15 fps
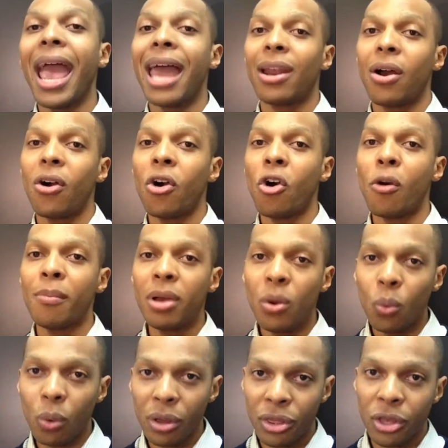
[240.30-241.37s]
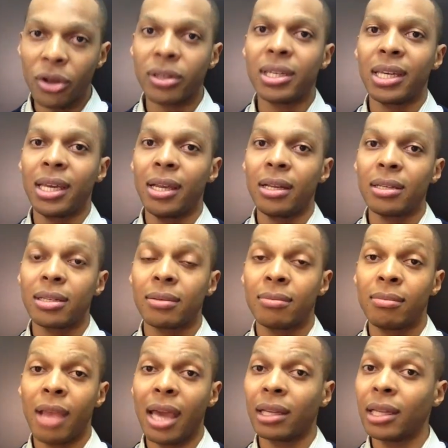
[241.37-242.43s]
at home with your teens.
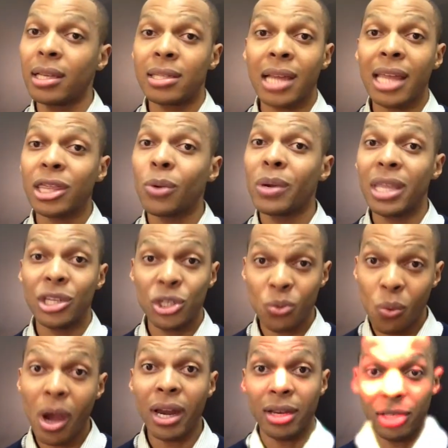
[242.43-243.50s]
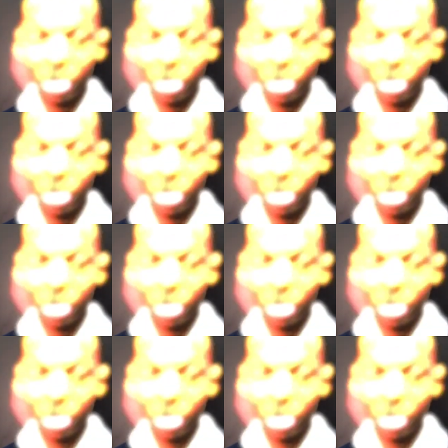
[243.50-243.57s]
At least not the way that you want it